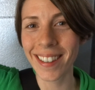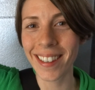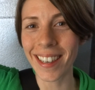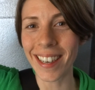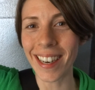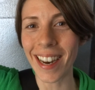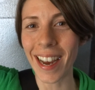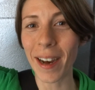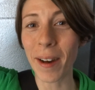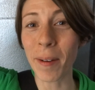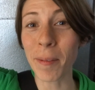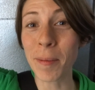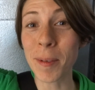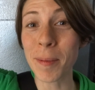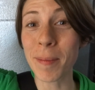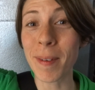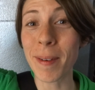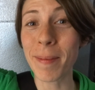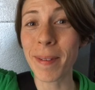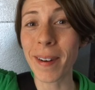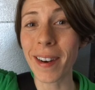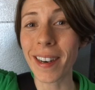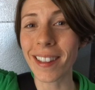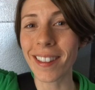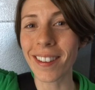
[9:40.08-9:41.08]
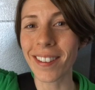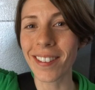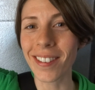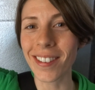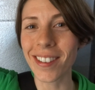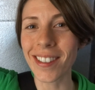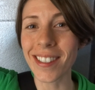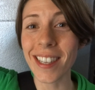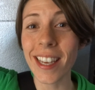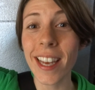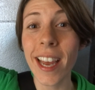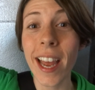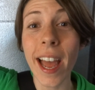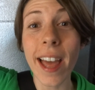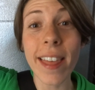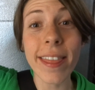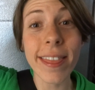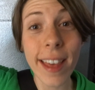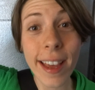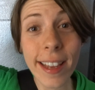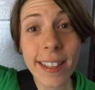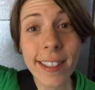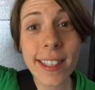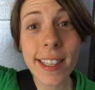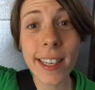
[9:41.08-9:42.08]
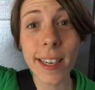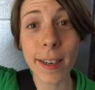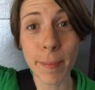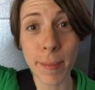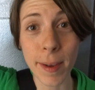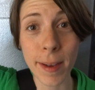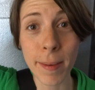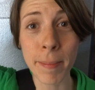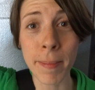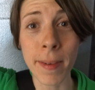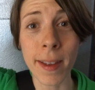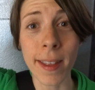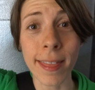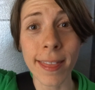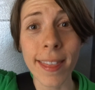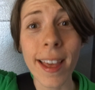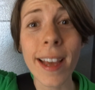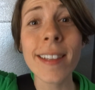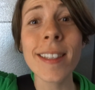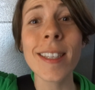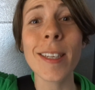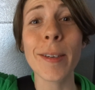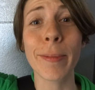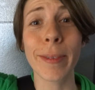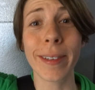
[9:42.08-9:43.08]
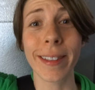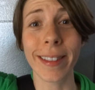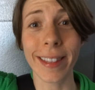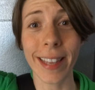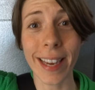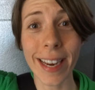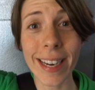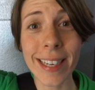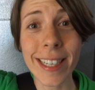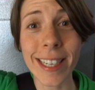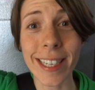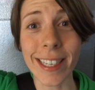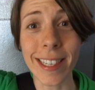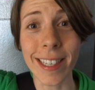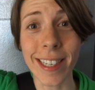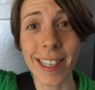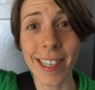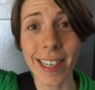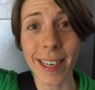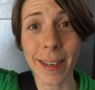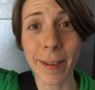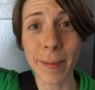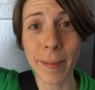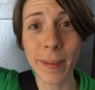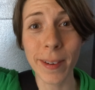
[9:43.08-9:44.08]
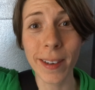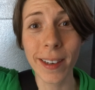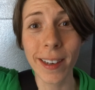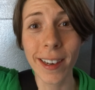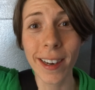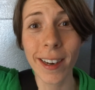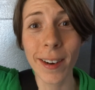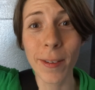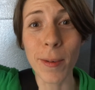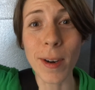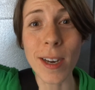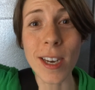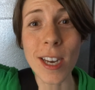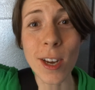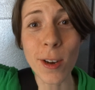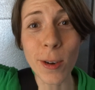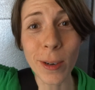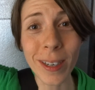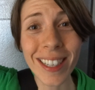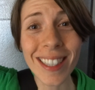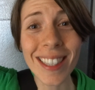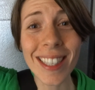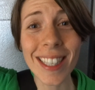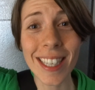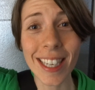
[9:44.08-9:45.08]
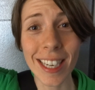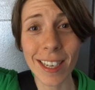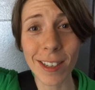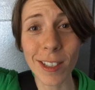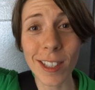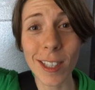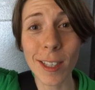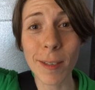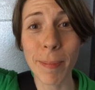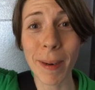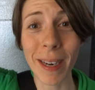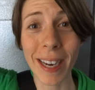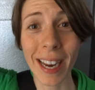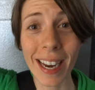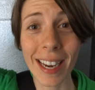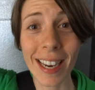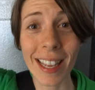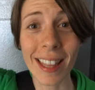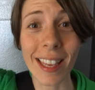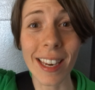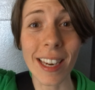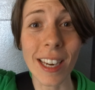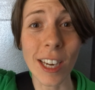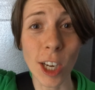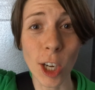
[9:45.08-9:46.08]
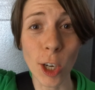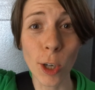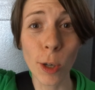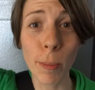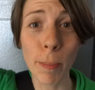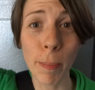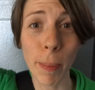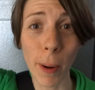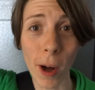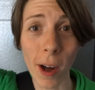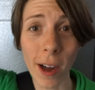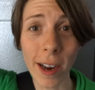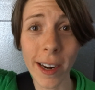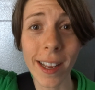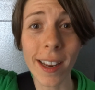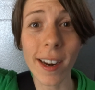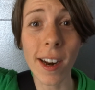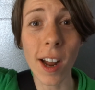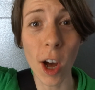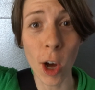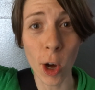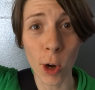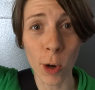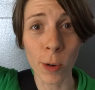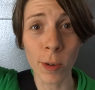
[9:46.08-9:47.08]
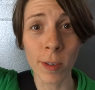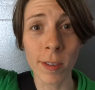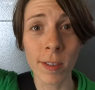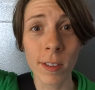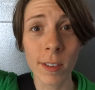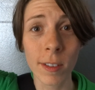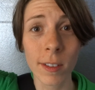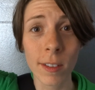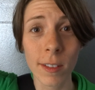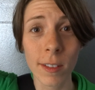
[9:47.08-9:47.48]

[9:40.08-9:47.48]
he helped me break the rules. And that's commitment, that's a relationship. When you can steal spaghetti that you bought and own